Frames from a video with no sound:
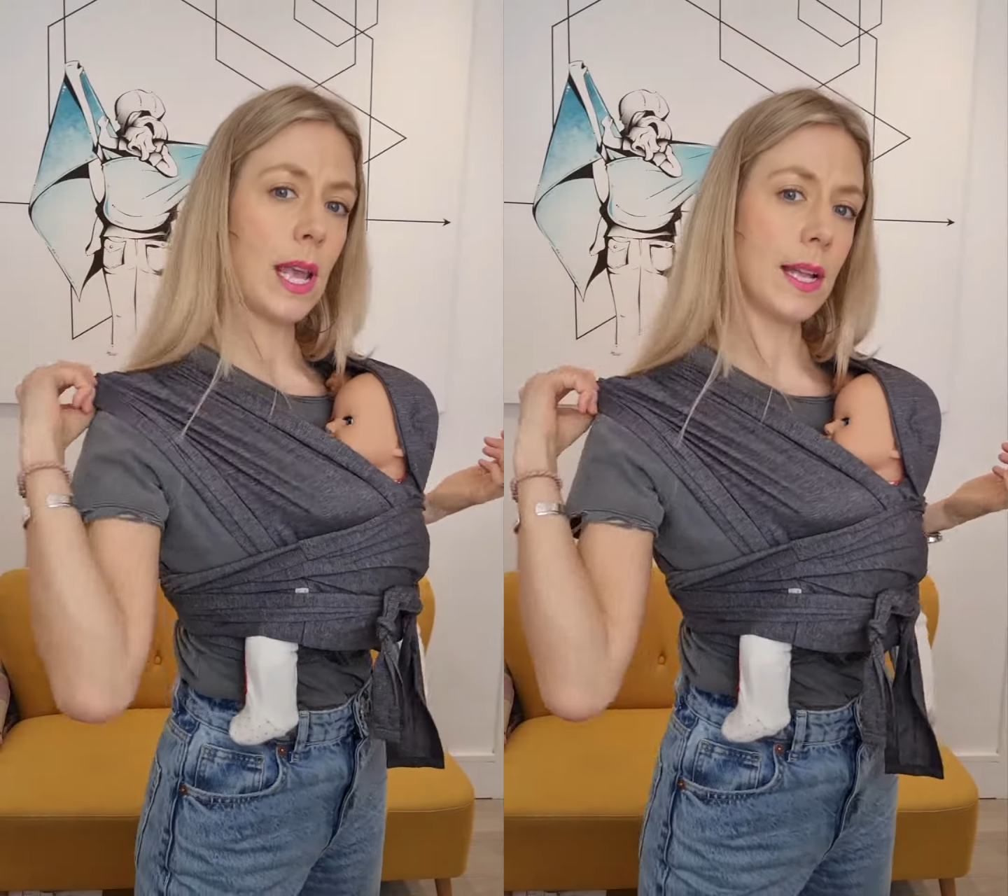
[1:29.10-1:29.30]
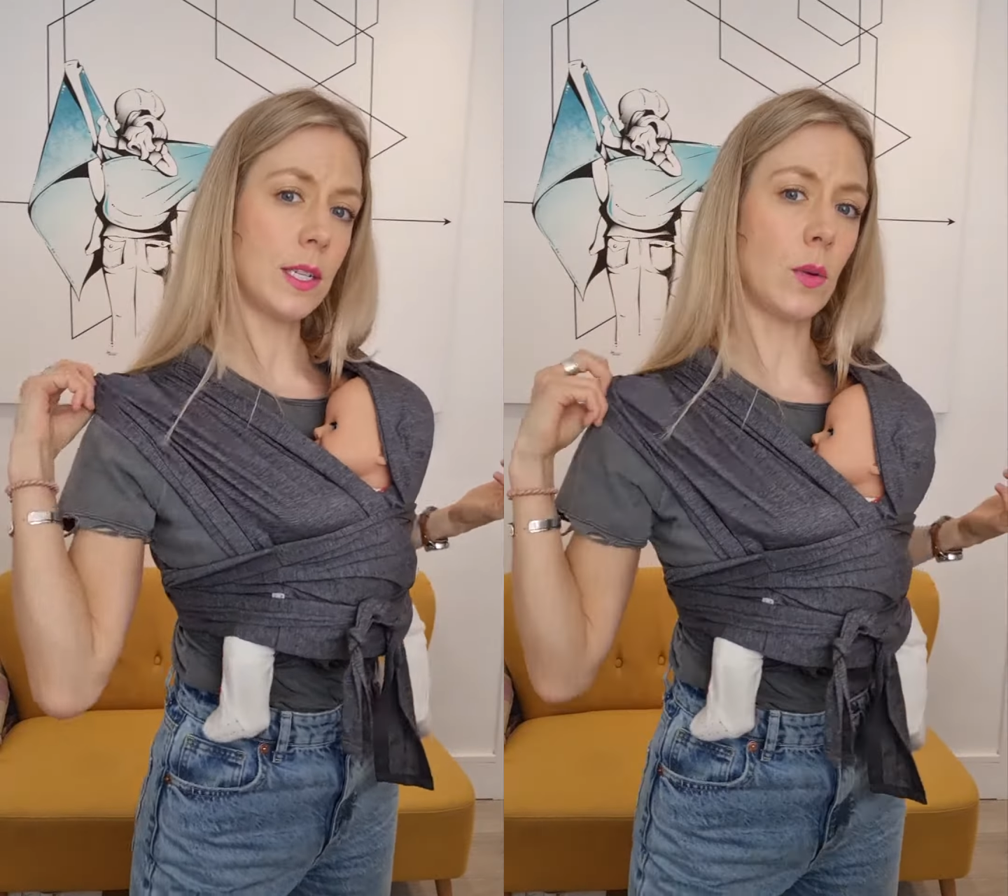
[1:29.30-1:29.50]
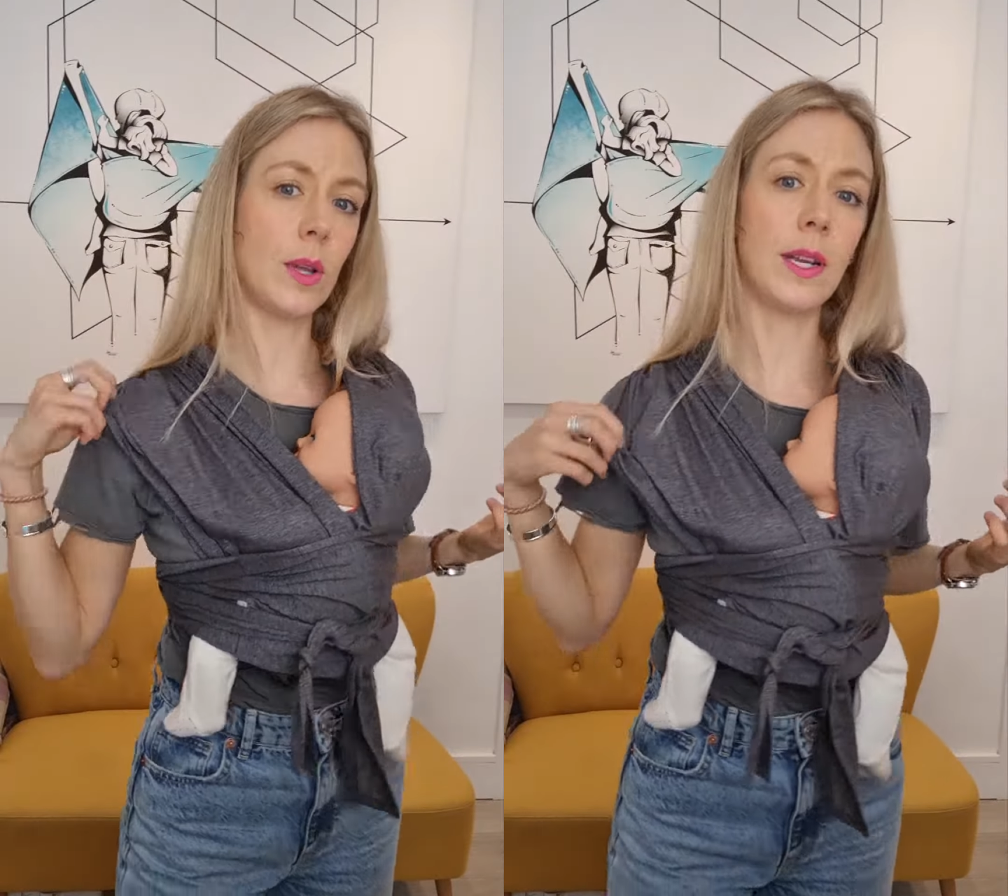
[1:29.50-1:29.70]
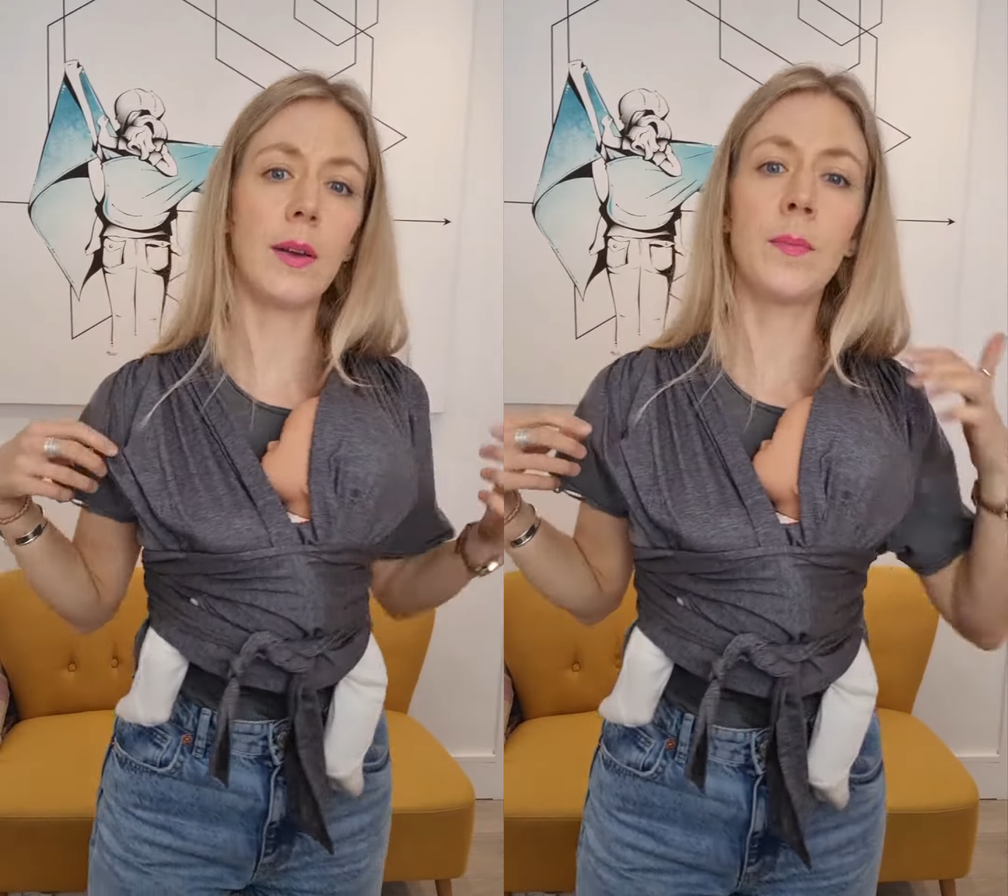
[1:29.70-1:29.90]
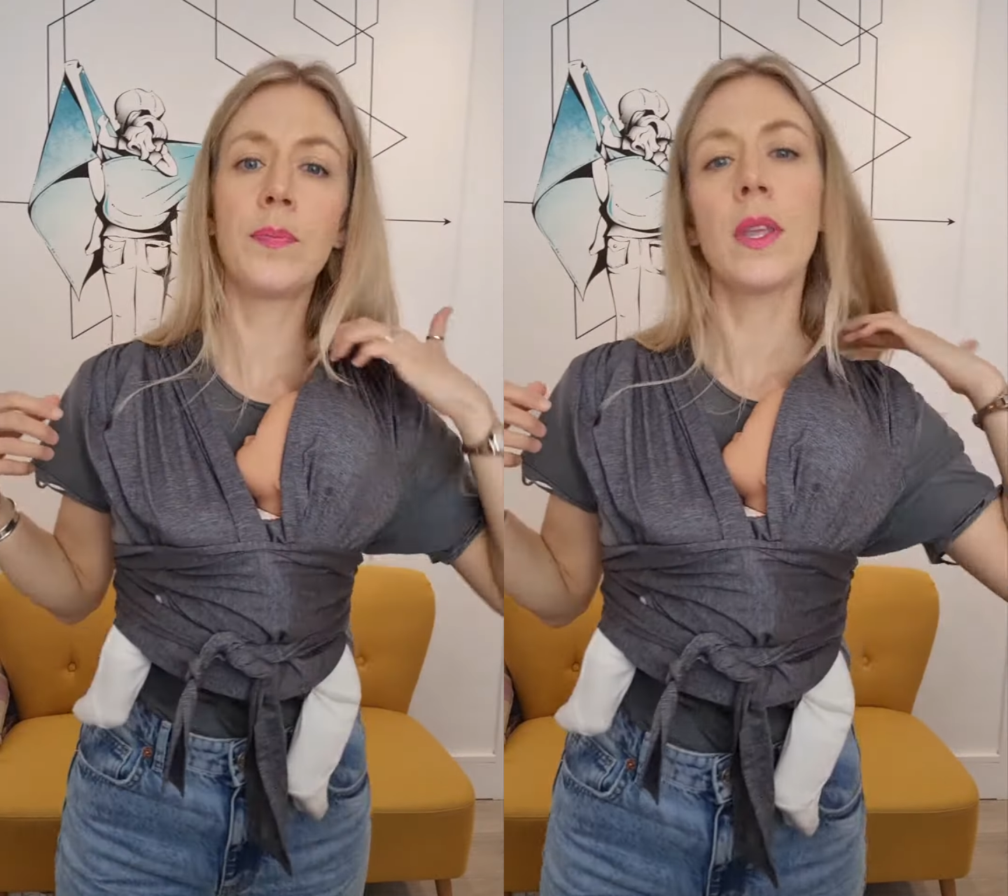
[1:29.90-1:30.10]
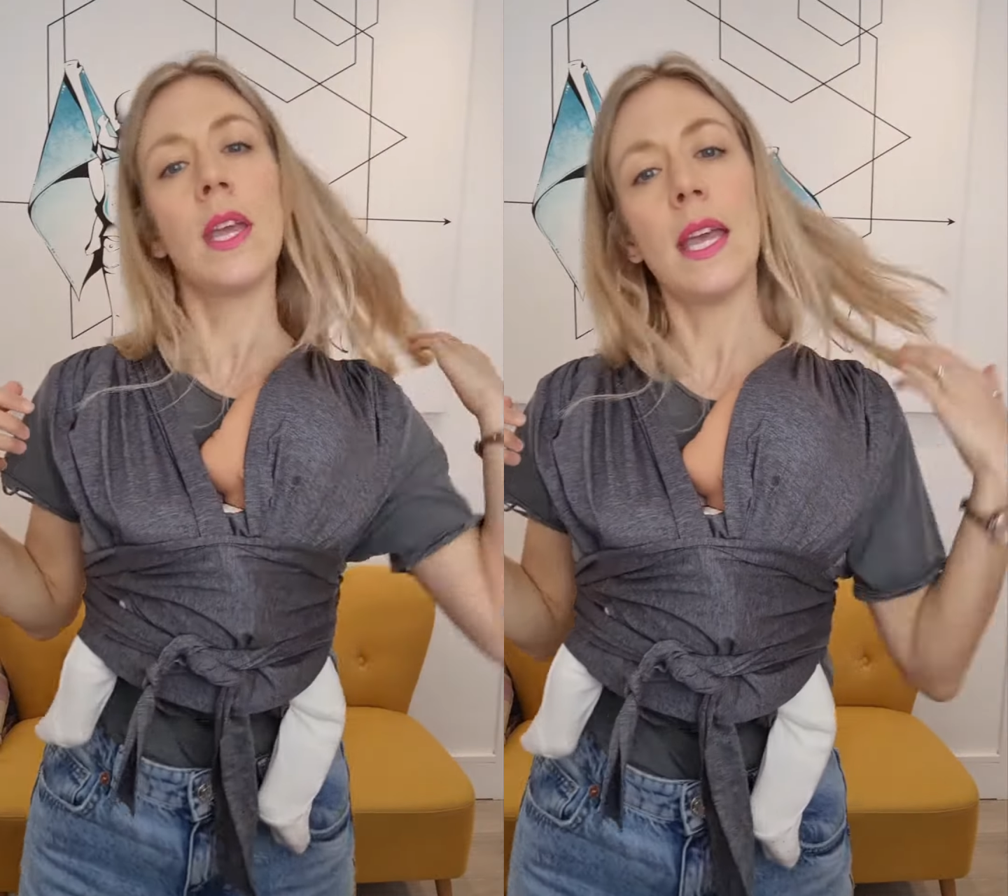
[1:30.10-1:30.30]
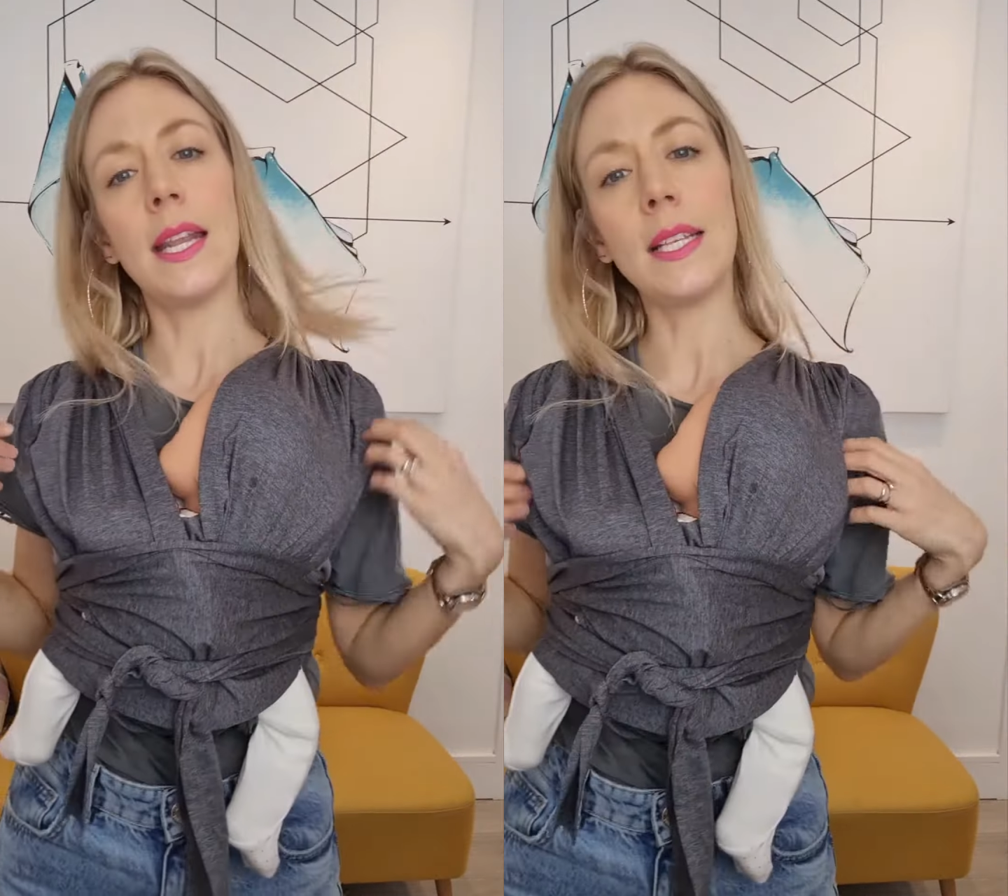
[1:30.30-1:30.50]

adequate. Now it